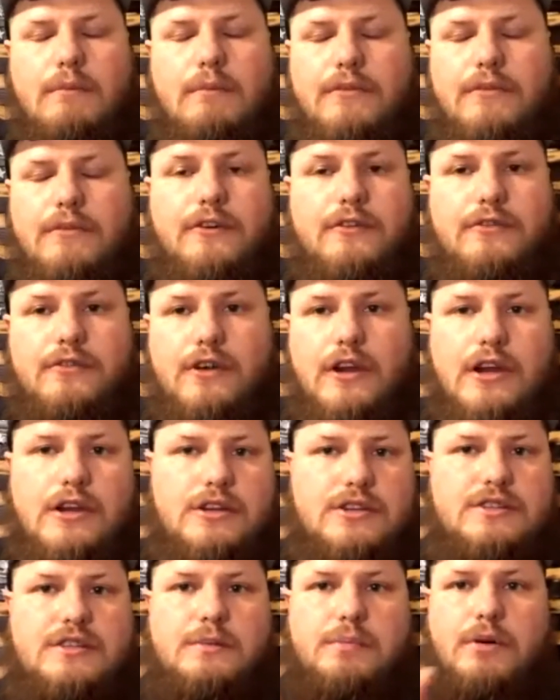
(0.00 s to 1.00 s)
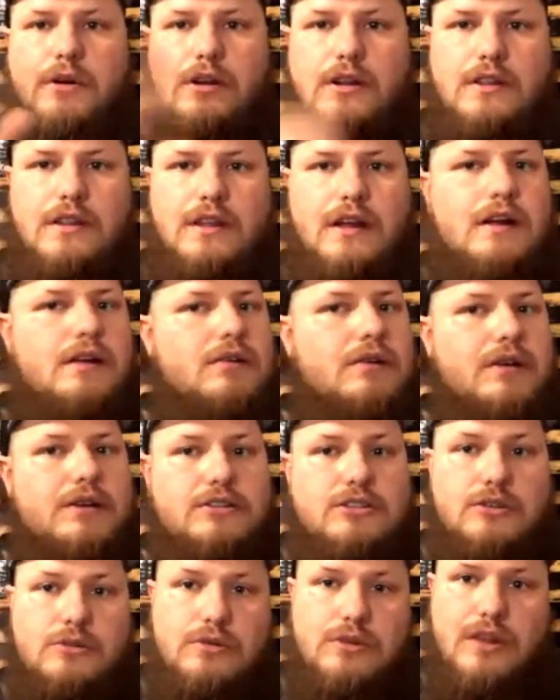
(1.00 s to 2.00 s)
Feel free just to put in there
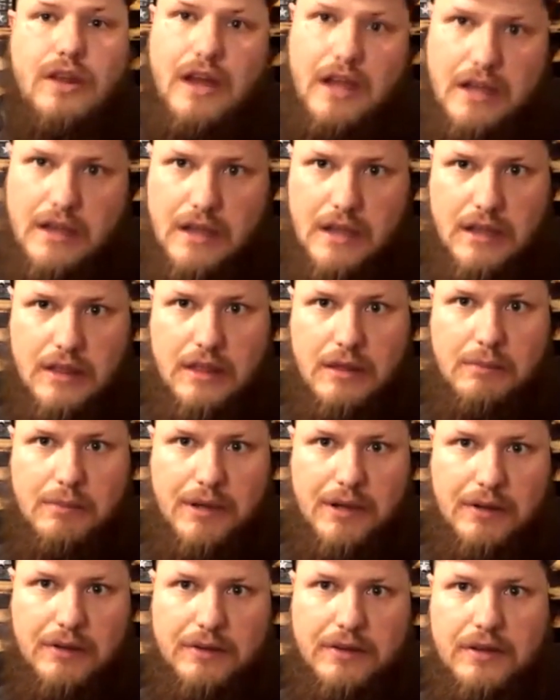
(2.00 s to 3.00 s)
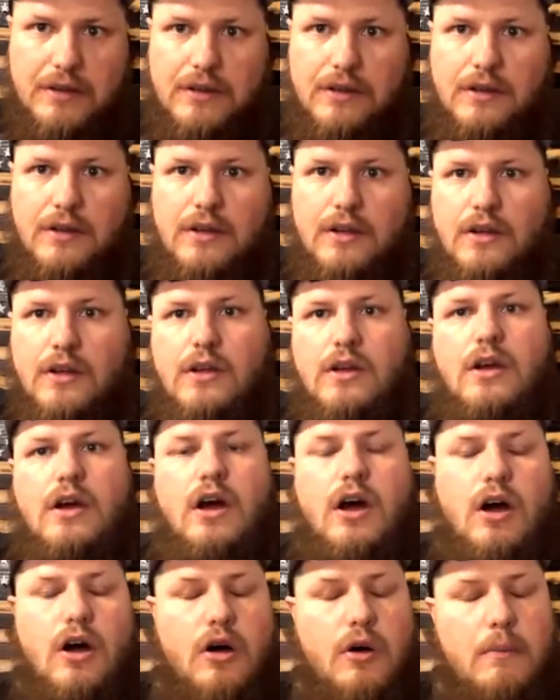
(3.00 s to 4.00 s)
what you would like in the build.
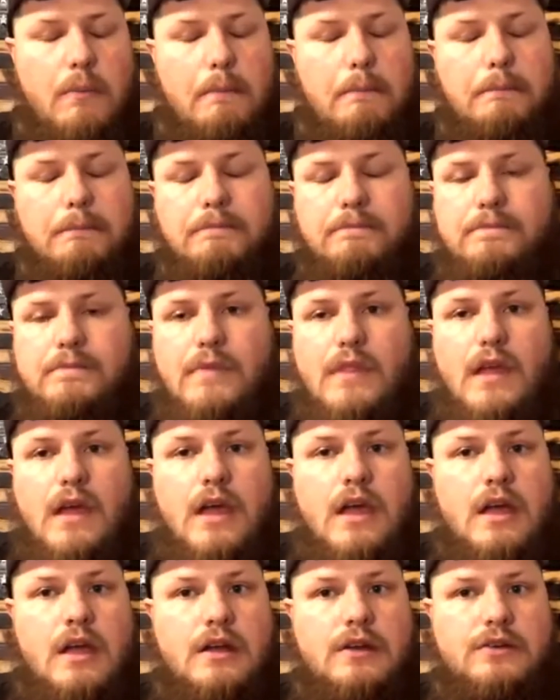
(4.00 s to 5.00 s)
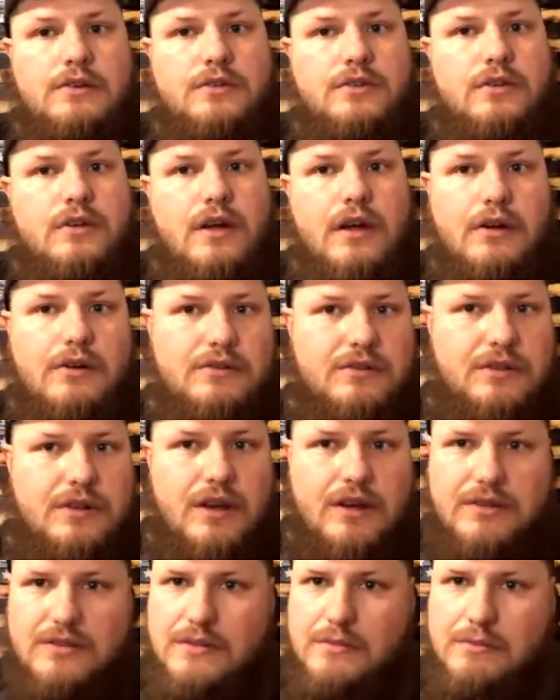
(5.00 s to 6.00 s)
Um, and I'll
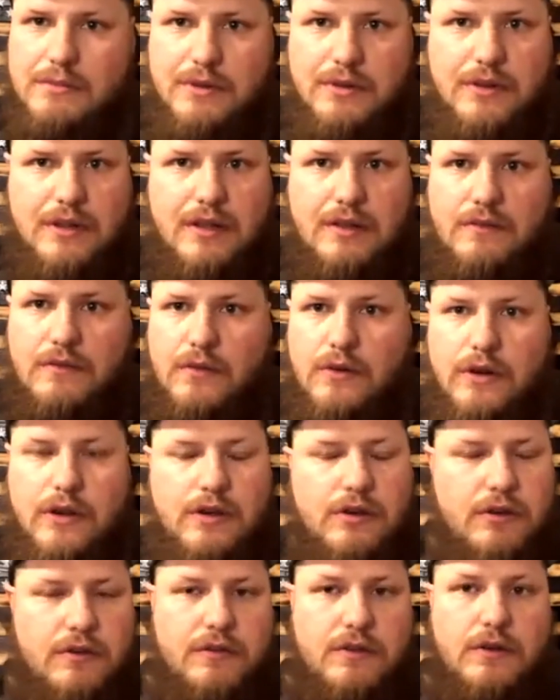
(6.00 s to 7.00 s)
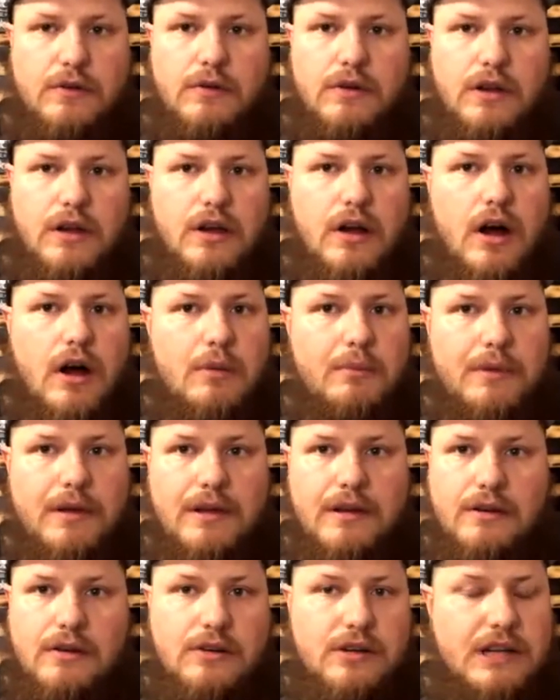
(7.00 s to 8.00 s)
custom build it for you. If you want to
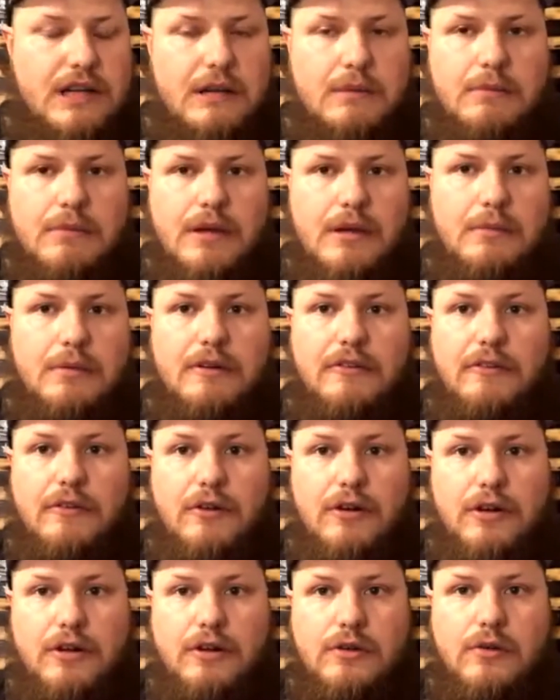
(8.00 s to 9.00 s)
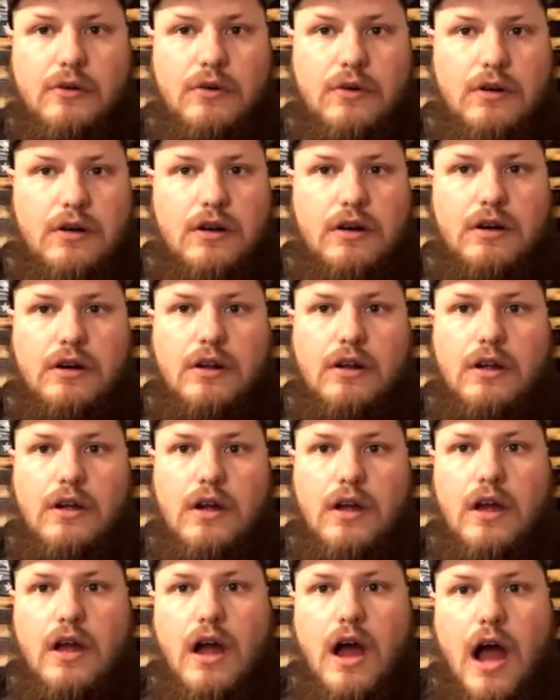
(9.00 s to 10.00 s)
comment or DM me before you order,
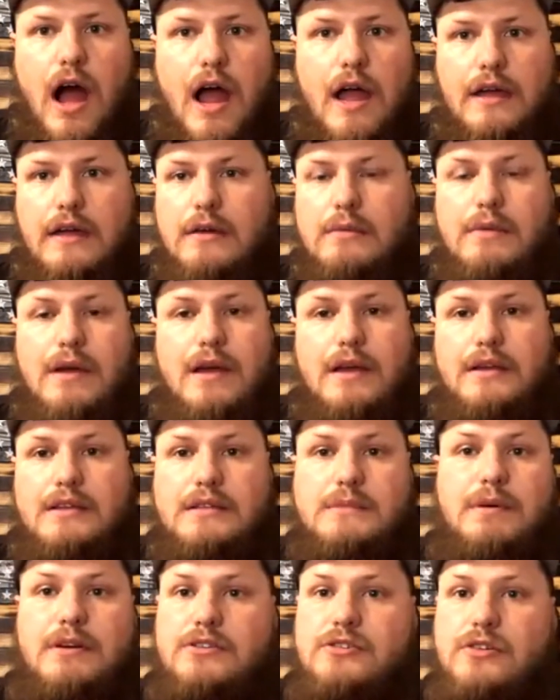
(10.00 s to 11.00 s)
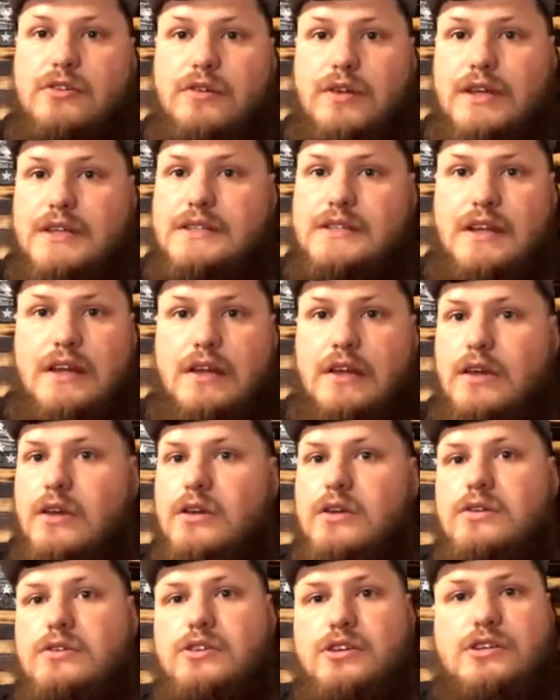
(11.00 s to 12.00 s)
I can make a special listing
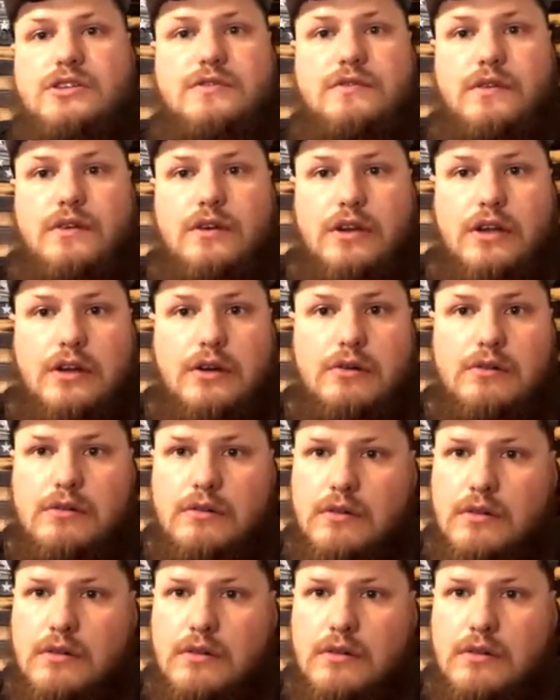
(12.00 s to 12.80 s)
just for you